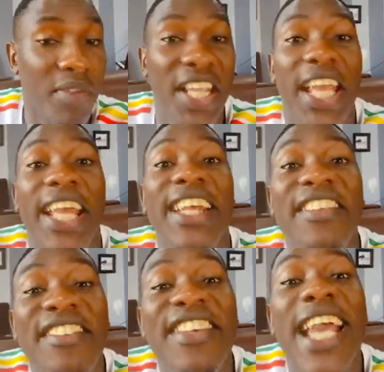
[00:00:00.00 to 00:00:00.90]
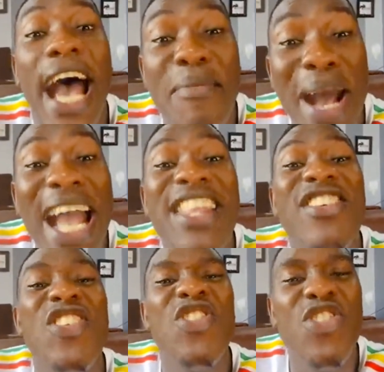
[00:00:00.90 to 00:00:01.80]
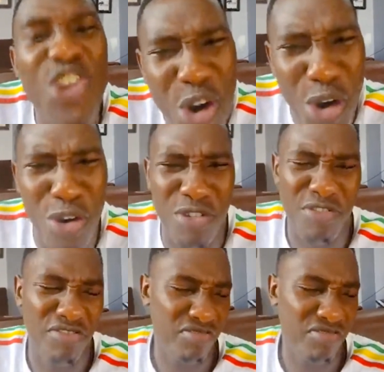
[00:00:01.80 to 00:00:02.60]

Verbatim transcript: Eri nsi ya amaanyi nnyo